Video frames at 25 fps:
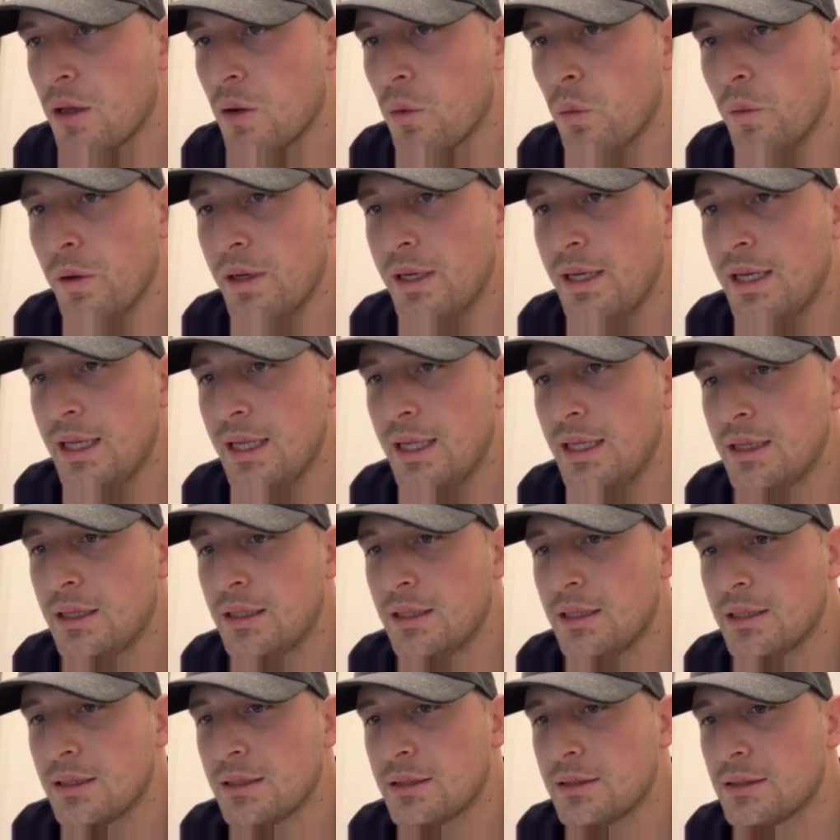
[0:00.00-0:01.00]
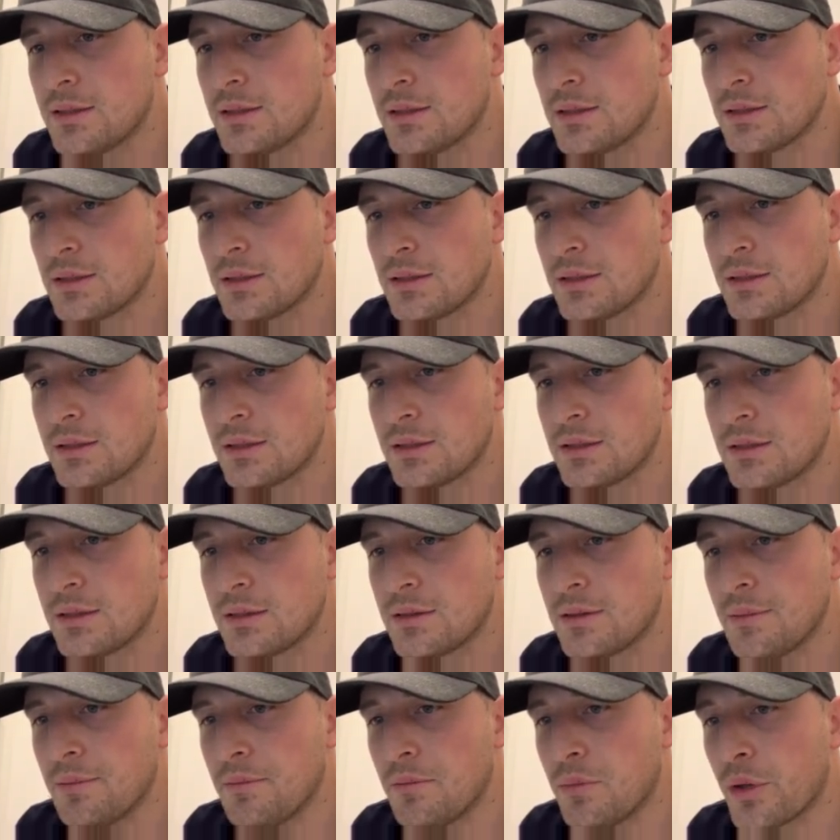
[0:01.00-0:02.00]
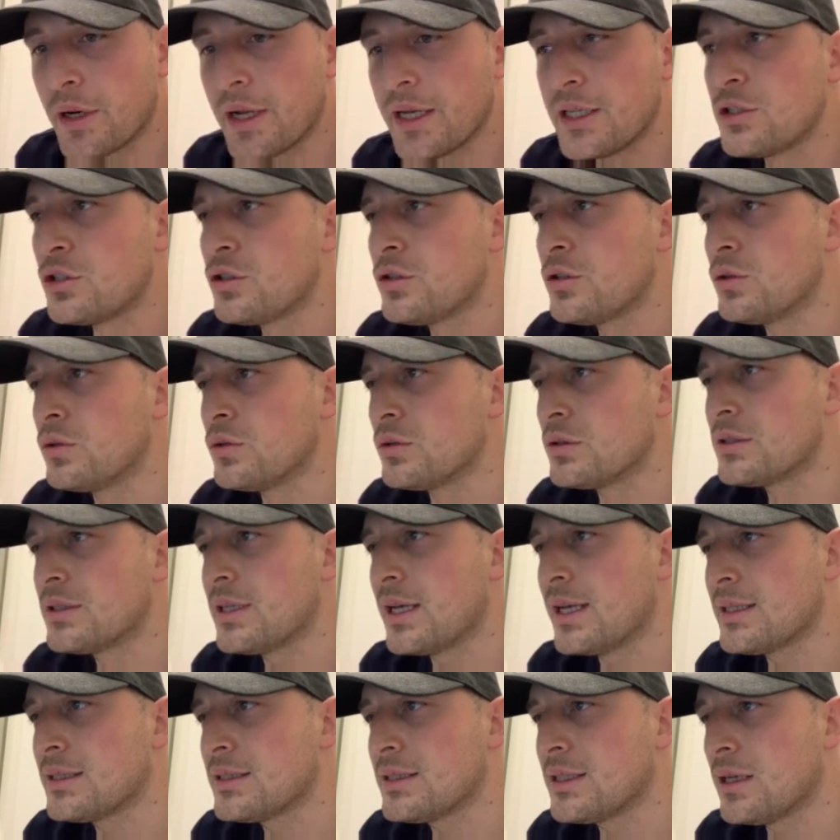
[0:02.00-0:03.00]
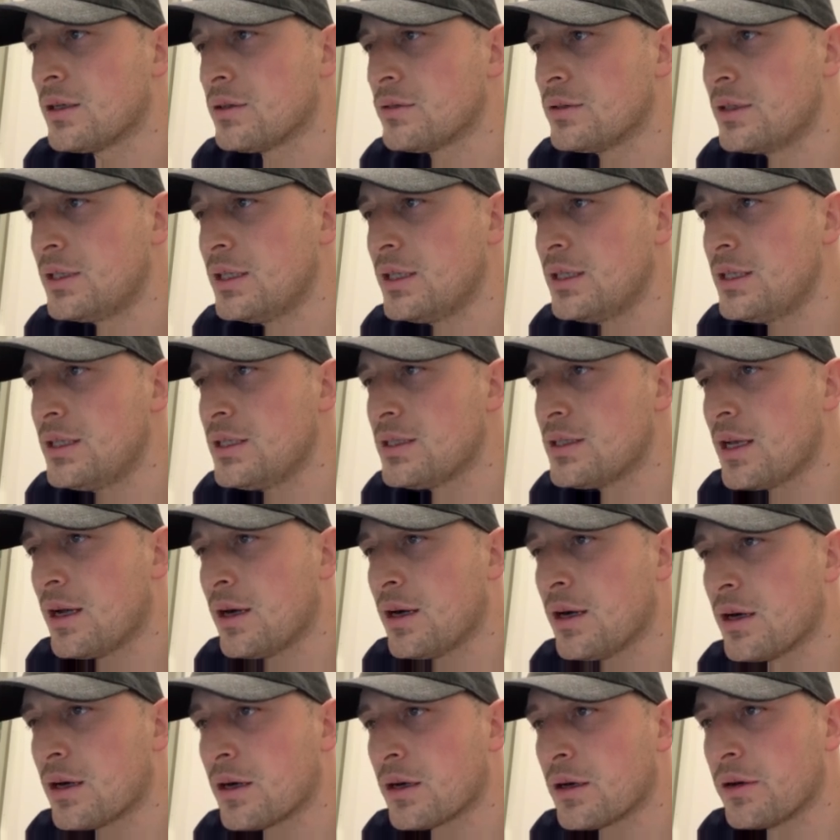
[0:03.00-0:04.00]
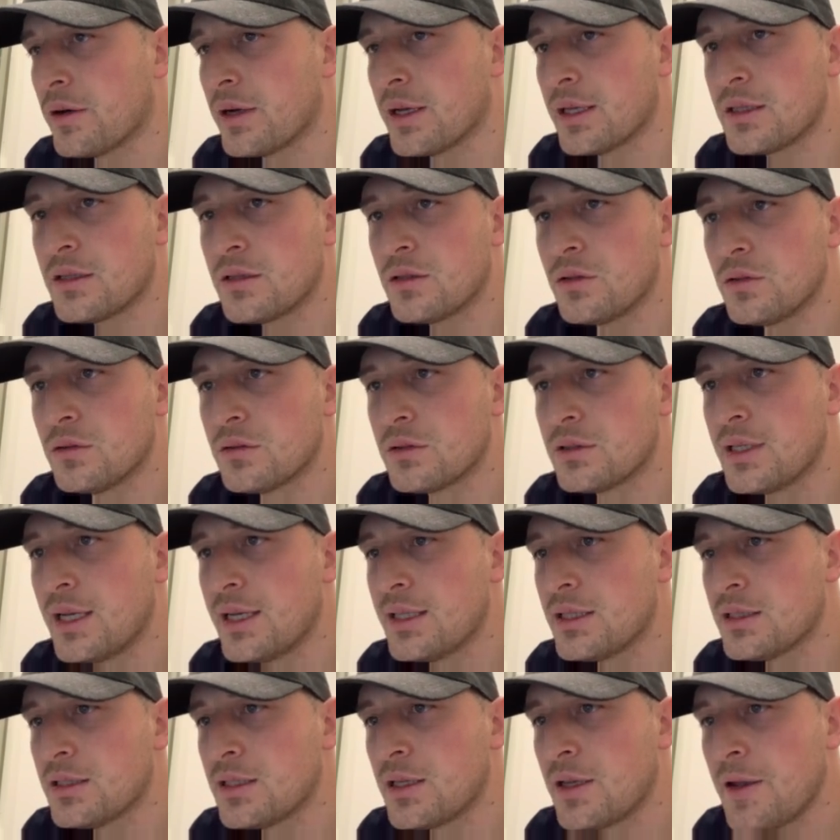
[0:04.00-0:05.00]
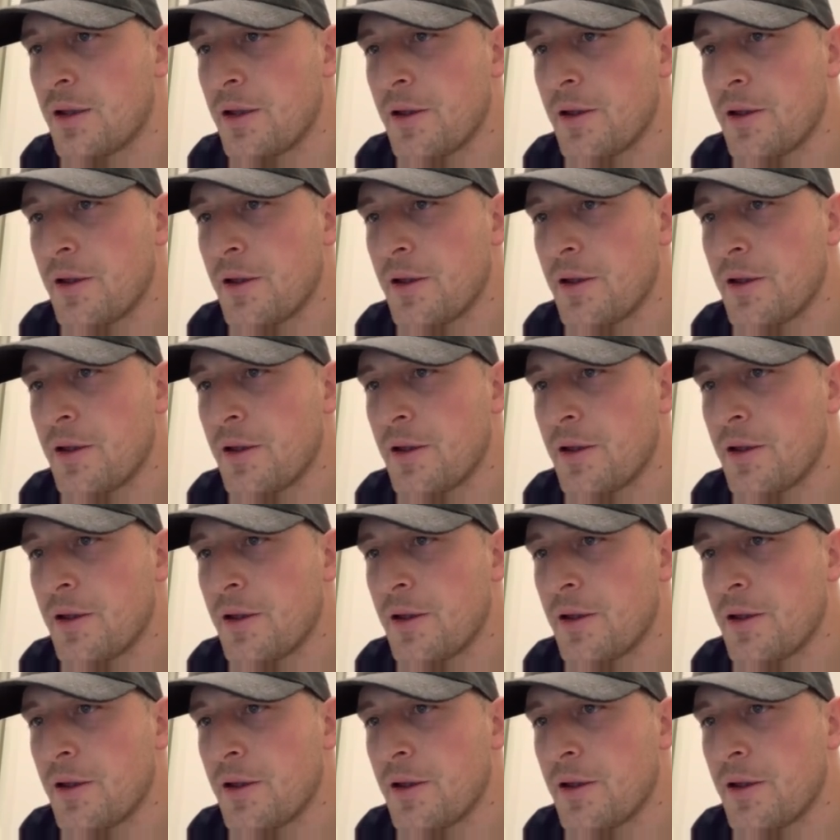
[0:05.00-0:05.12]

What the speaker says: We need brace tool sets. Now these are great tool sets.